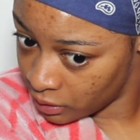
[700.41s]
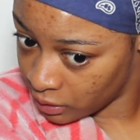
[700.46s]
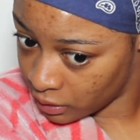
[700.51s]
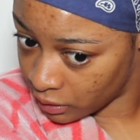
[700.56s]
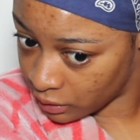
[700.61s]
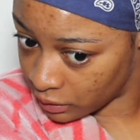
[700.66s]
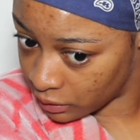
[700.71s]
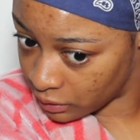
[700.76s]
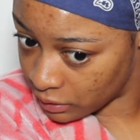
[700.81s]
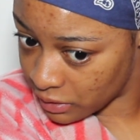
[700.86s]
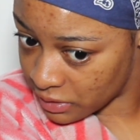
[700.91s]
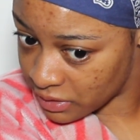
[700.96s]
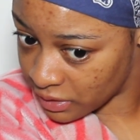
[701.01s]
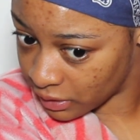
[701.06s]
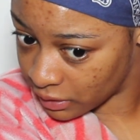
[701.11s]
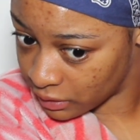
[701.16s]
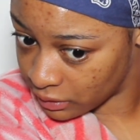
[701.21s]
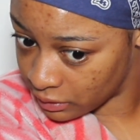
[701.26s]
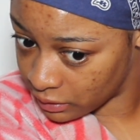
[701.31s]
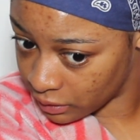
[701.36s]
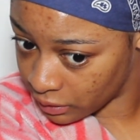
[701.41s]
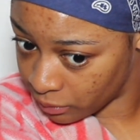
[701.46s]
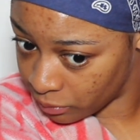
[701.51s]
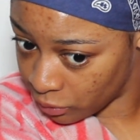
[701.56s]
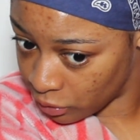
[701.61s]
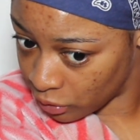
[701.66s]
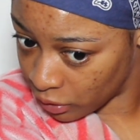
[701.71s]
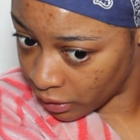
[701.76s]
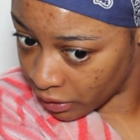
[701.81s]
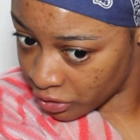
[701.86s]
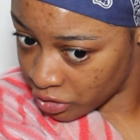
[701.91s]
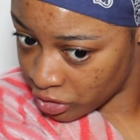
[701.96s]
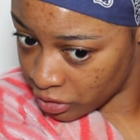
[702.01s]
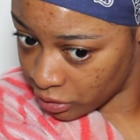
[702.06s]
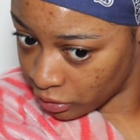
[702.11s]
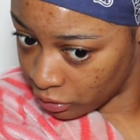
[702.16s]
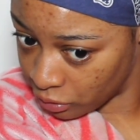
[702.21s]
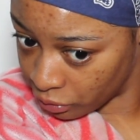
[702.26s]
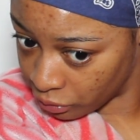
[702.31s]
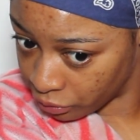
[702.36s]
And then the second time you
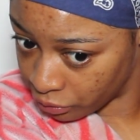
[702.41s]
actually go